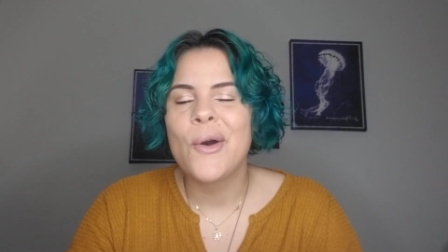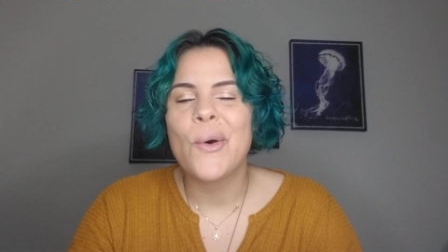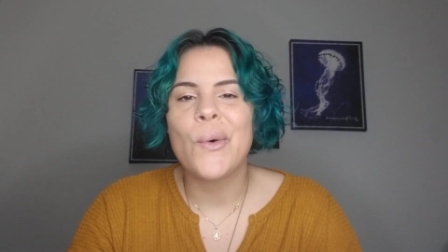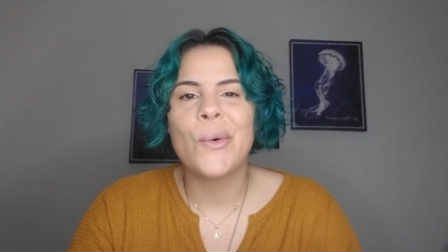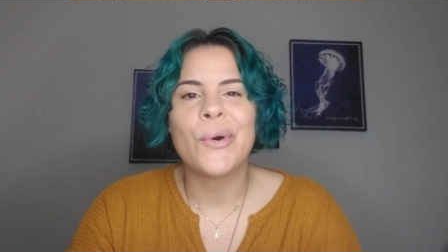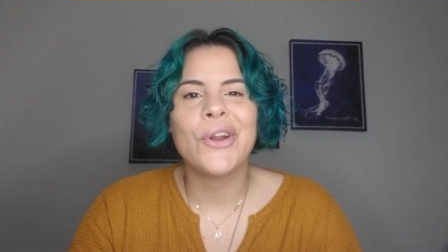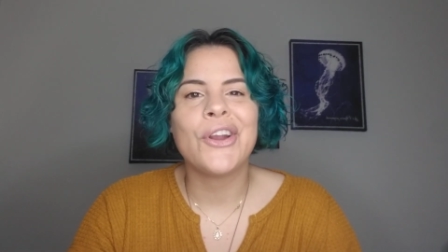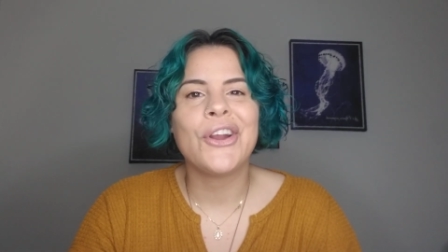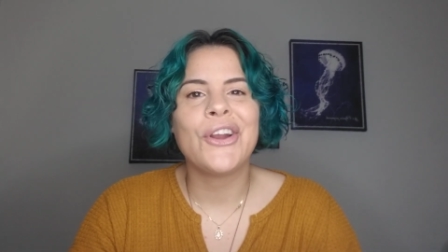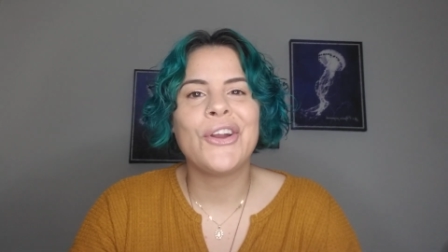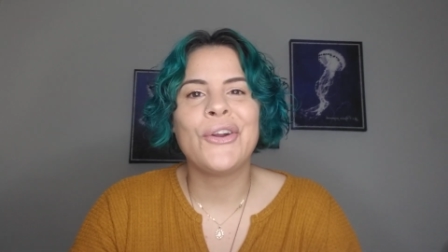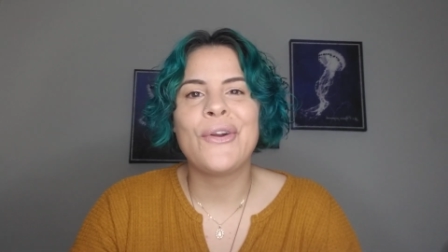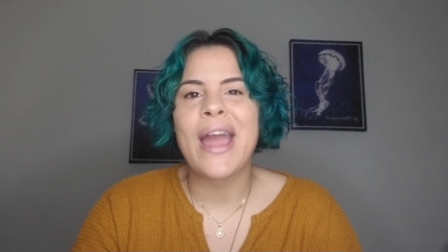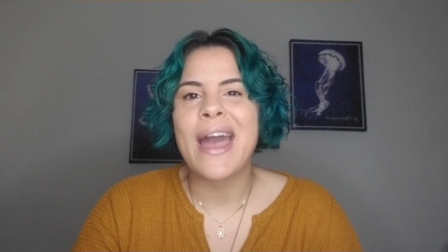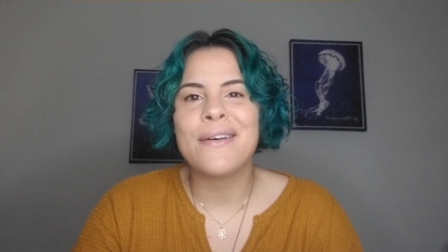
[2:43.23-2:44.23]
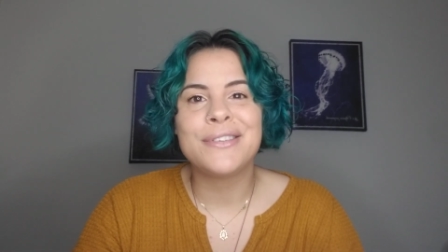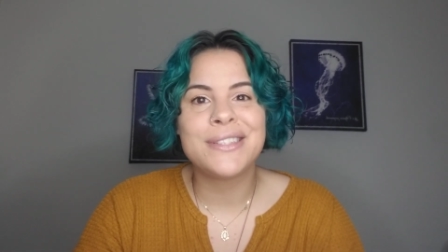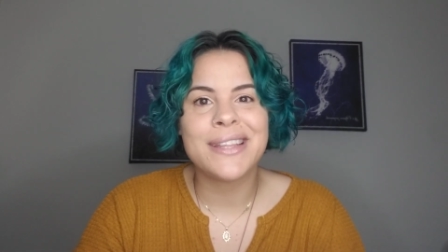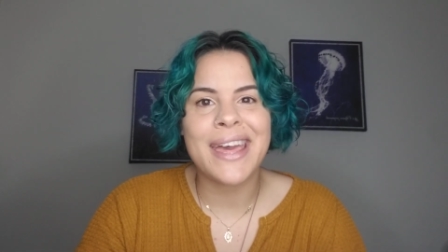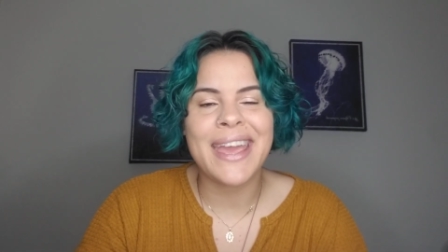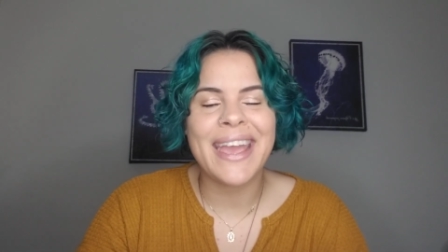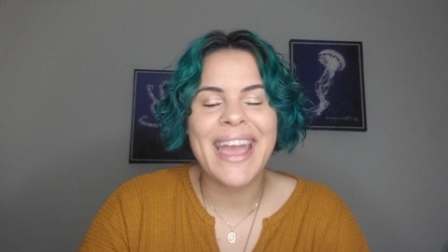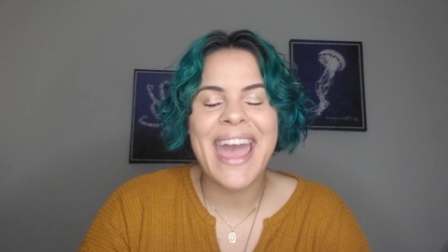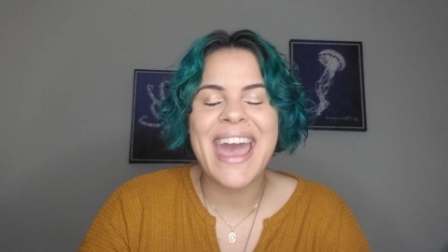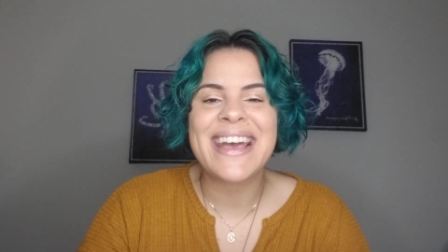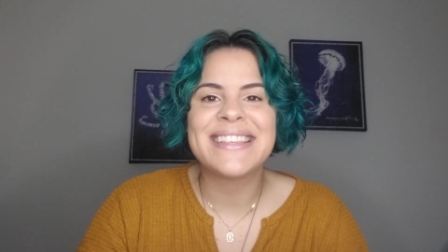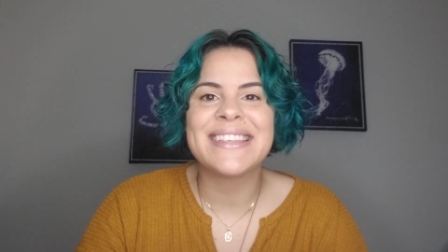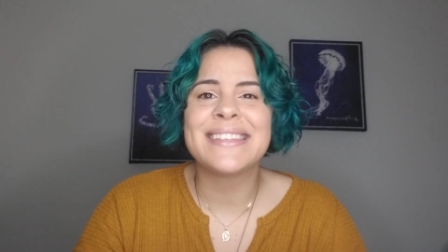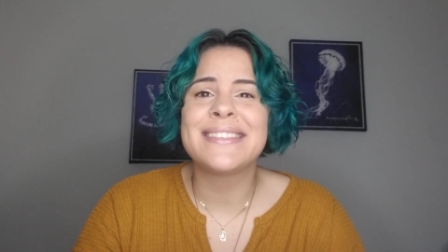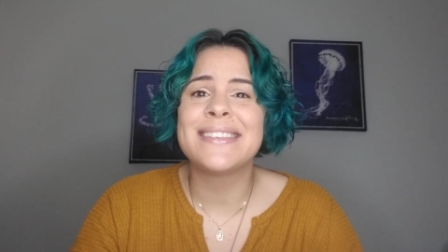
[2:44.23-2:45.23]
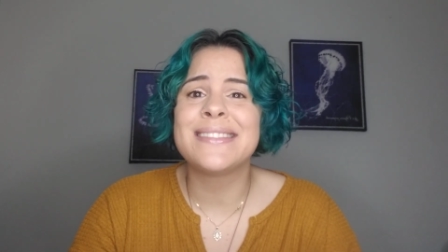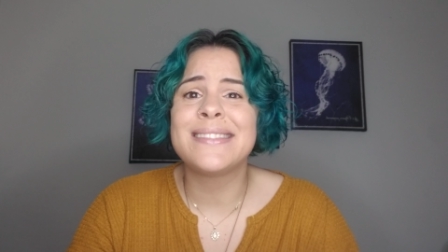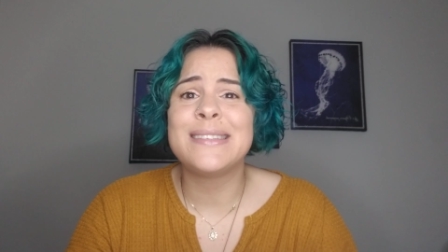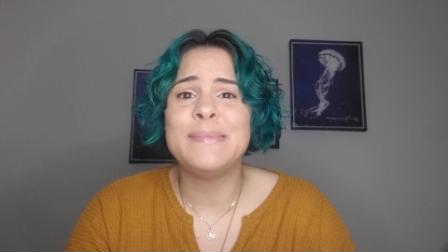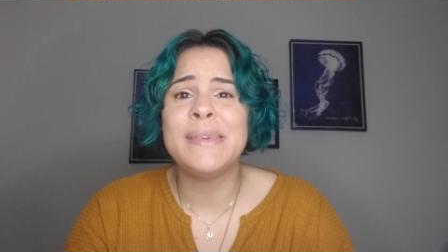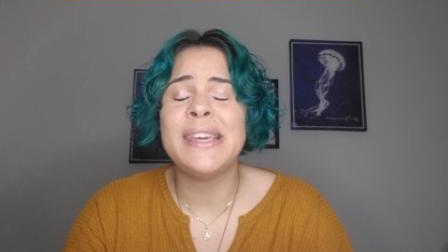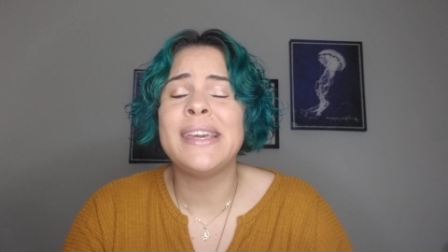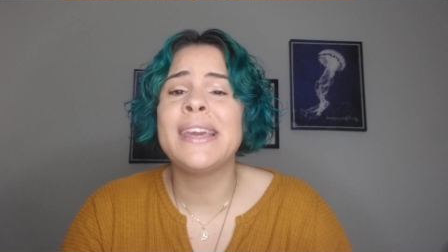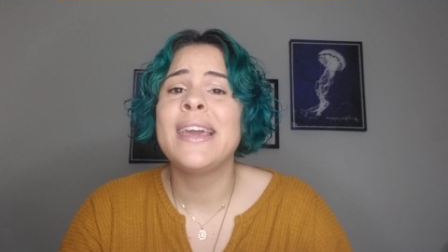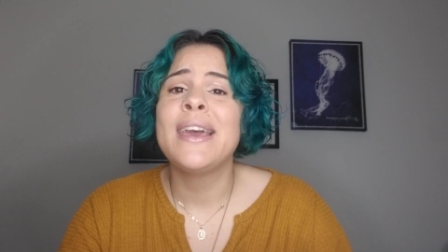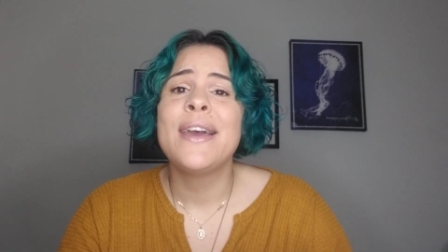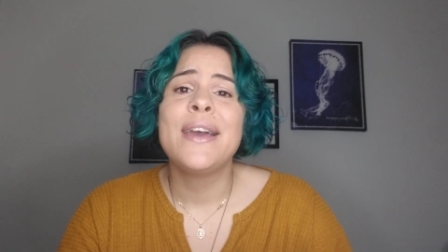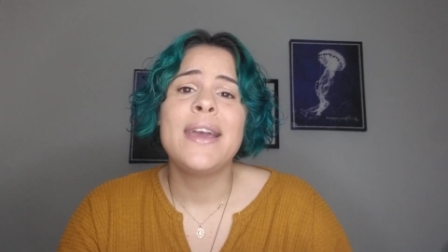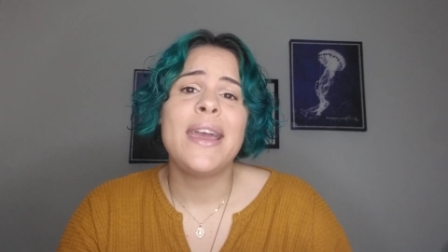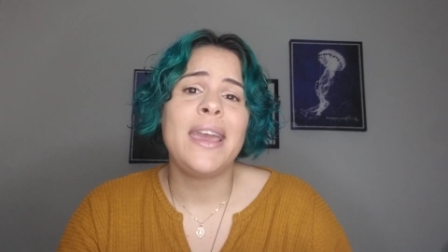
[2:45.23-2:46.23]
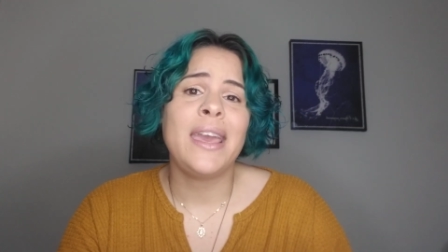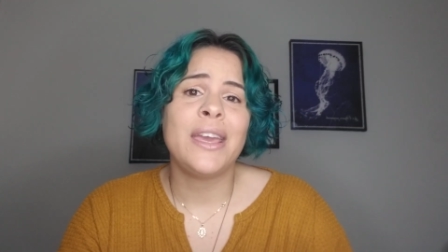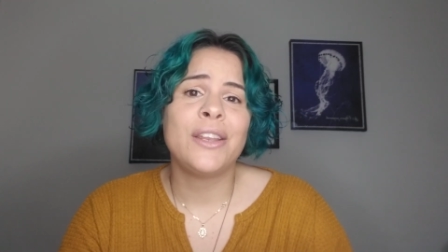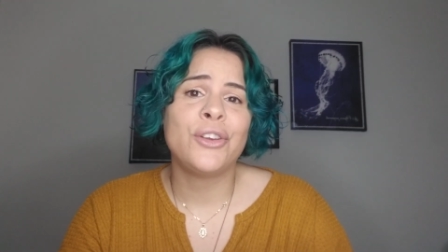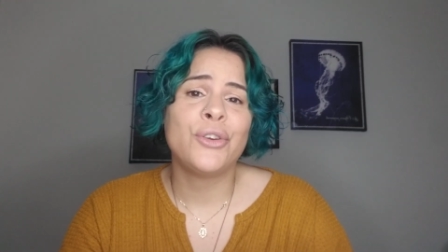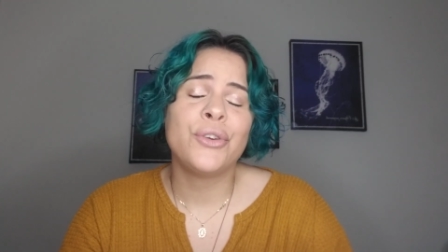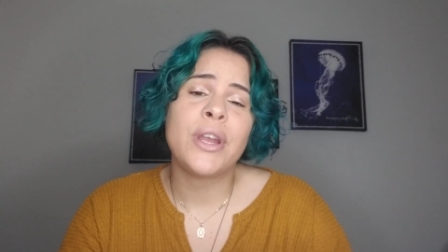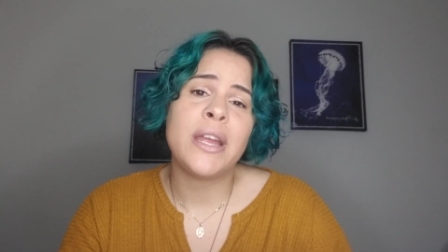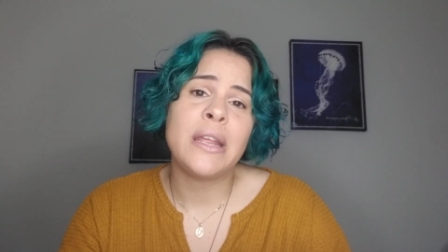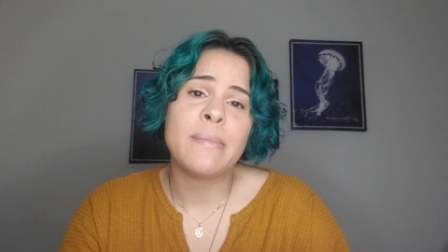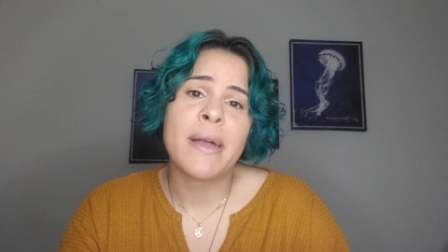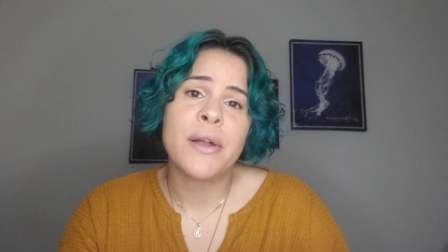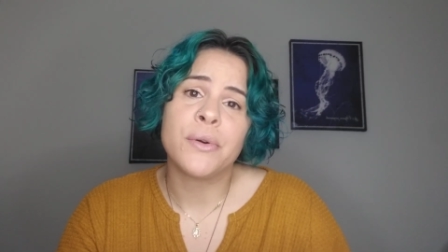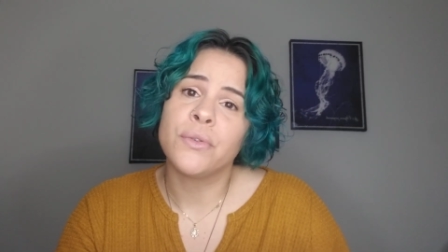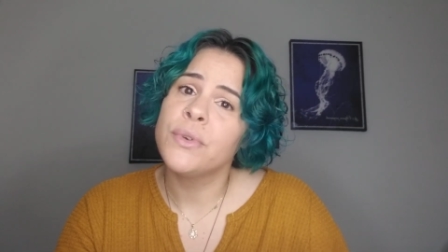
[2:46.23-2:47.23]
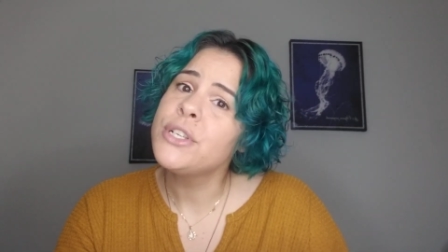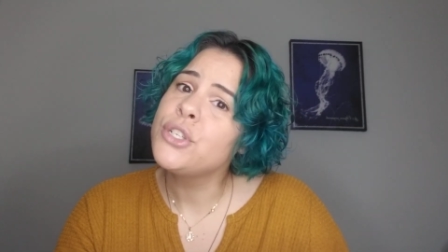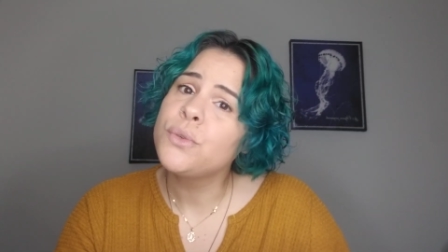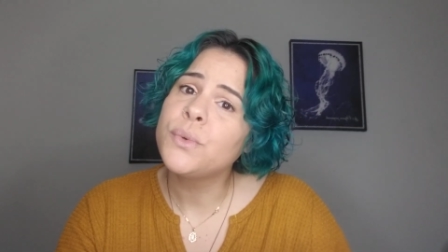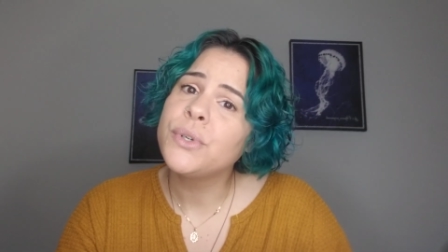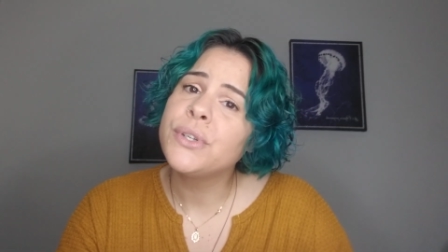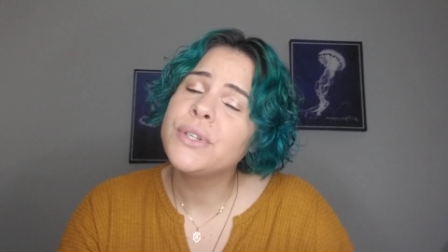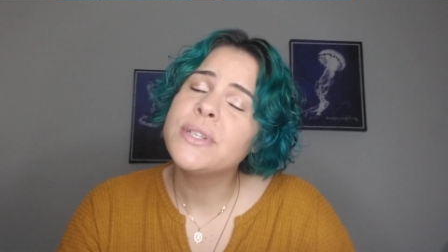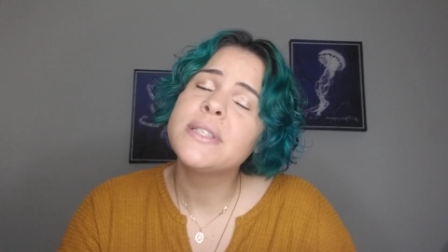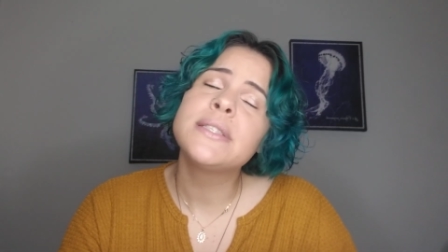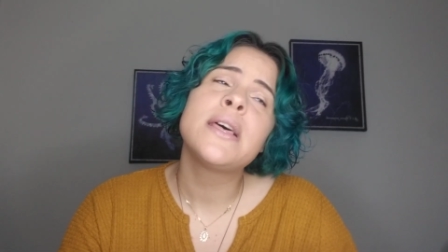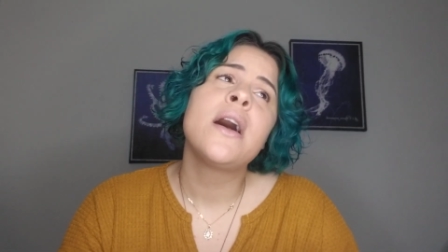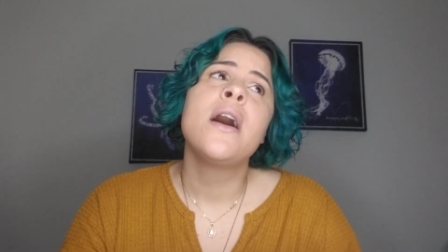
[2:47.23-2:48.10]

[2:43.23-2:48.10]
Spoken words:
or craft-like has assisted me in creating my own rituals